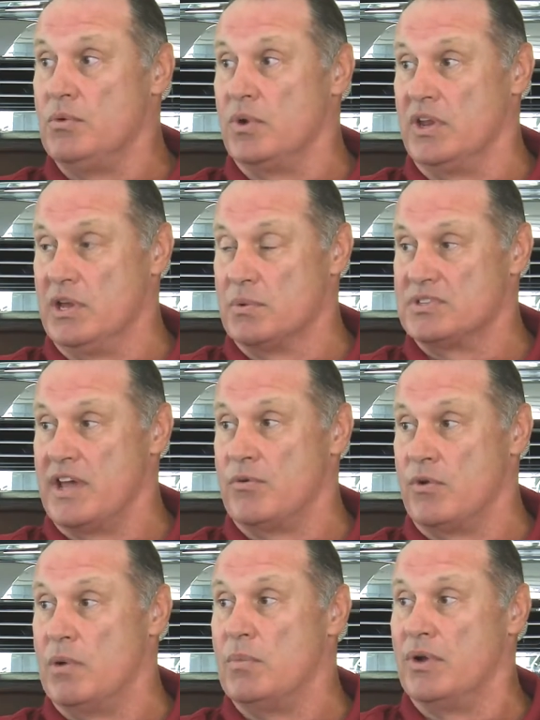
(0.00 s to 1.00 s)
when he was at
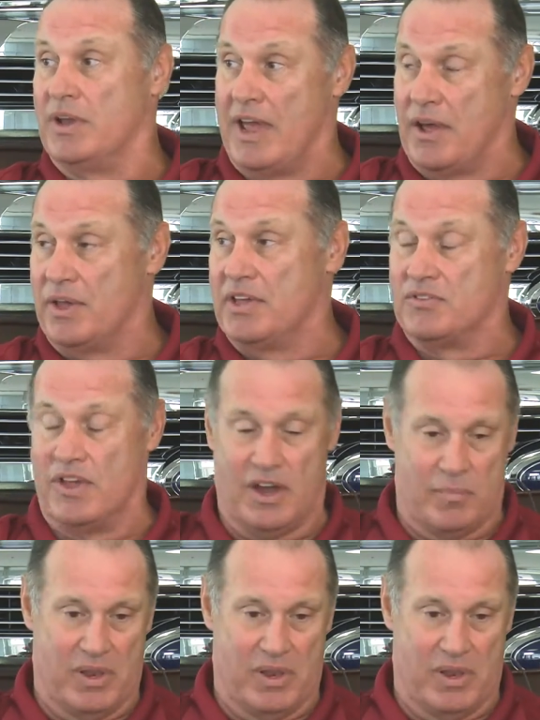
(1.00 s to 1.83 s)
Rummel, and now he's there.